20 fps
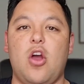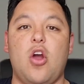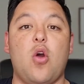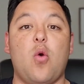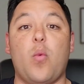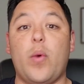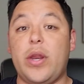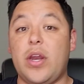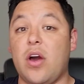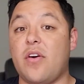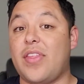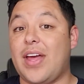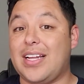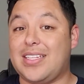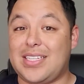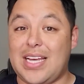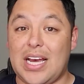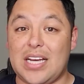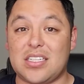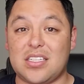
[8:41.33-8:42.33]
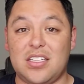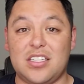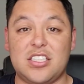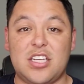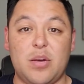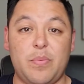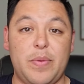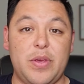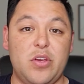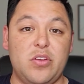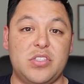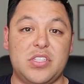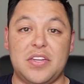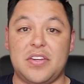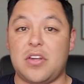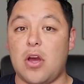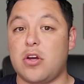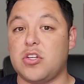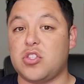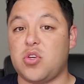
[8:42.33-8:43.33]
We know that Tesla is going to be using
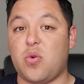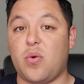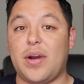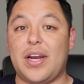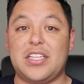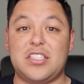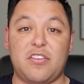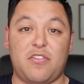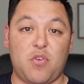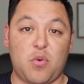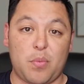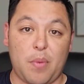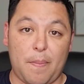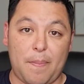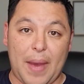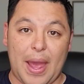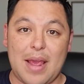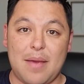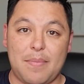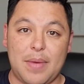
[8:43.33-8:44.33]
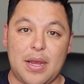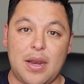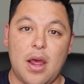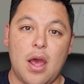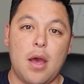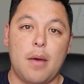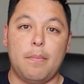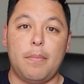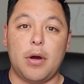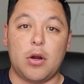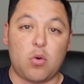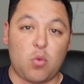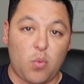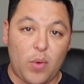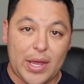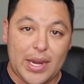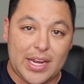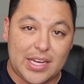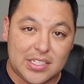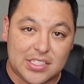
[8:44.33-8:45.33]
Dogecoin as a form of payment, but
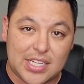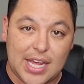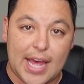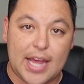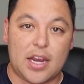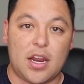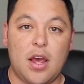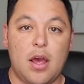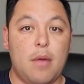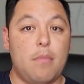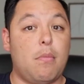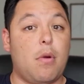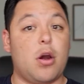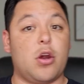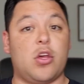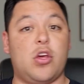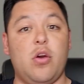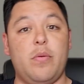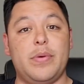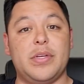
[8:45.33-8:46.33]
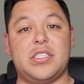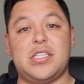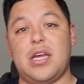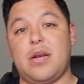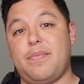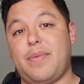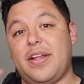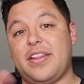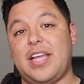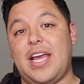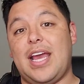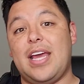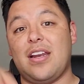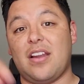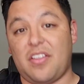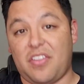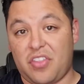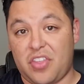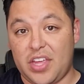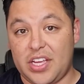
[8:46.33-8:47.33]
when is that? Mark Cuban said by the end
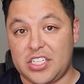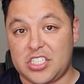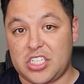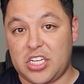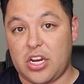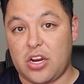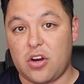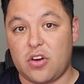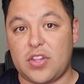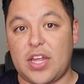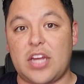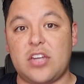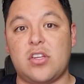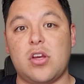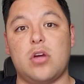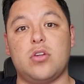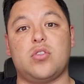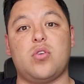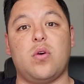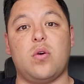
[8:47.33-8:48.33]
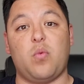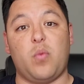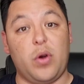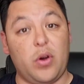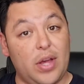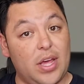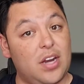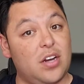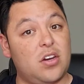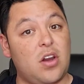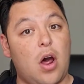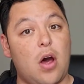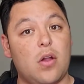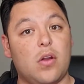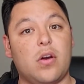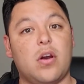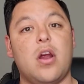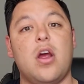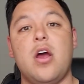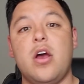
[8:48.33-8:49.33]
of this year that Dogecoin will hit
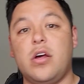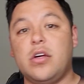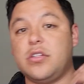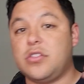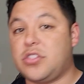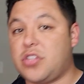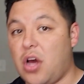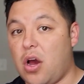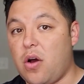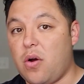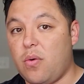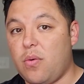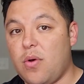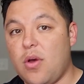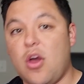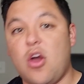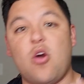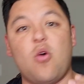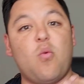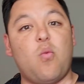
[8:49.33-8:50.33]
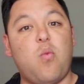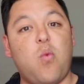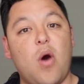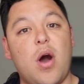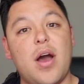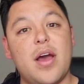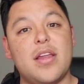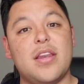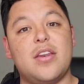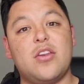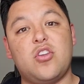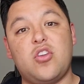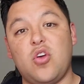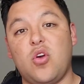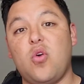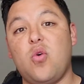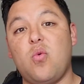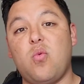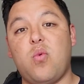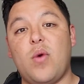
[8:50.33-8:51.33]
$1. So what
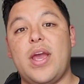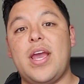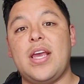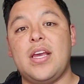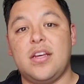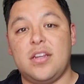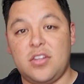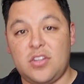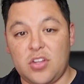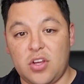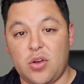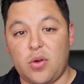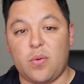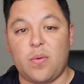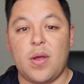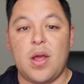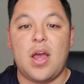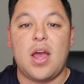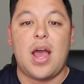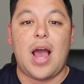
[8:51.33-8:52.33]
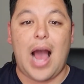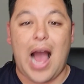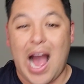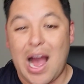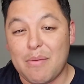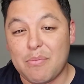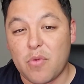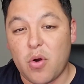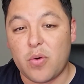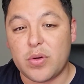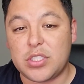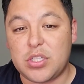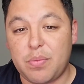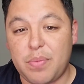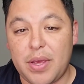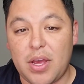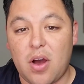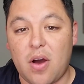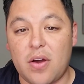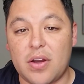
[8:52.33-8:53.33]
do we do? I'm going to
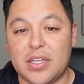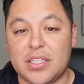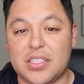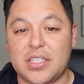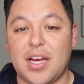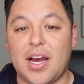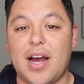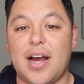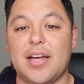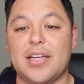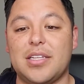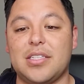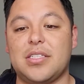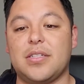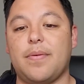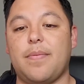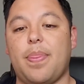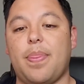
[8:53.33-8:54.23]
be honest, guys.